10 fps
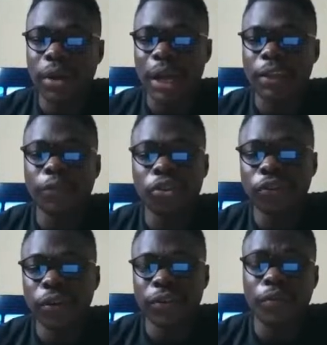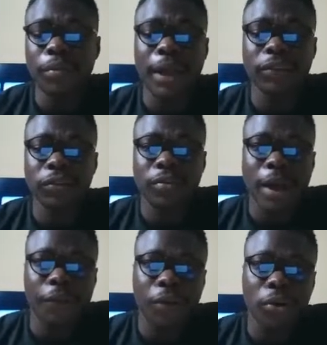know that if you do it yourself, you might
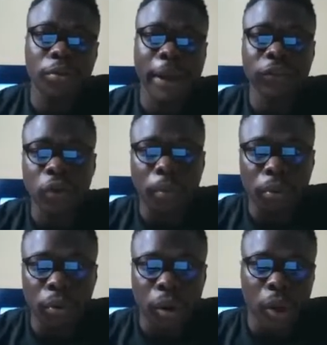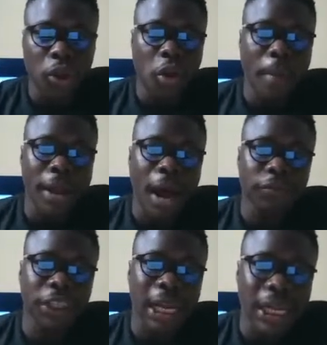fail, you might stumble, you might
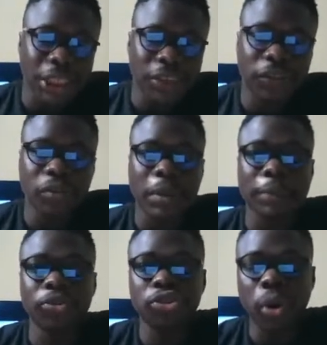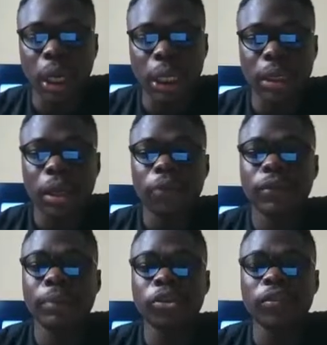have challenges, you might be struggling.
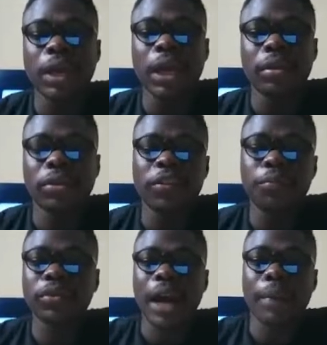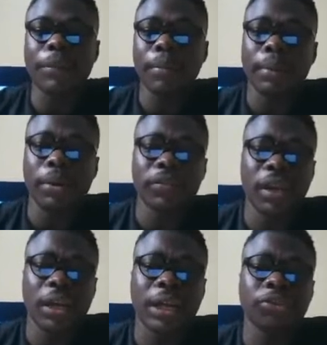So I'm just this bootcamp, the people I'm going to
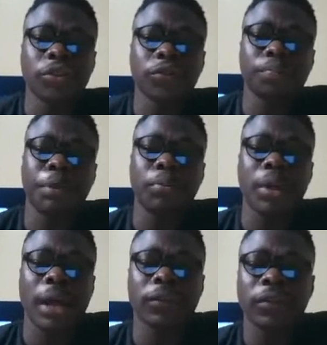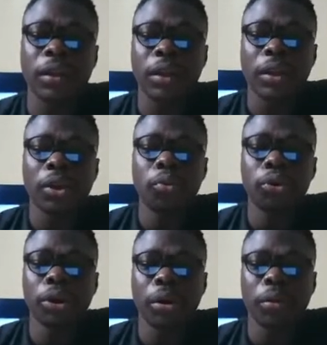select are just people that would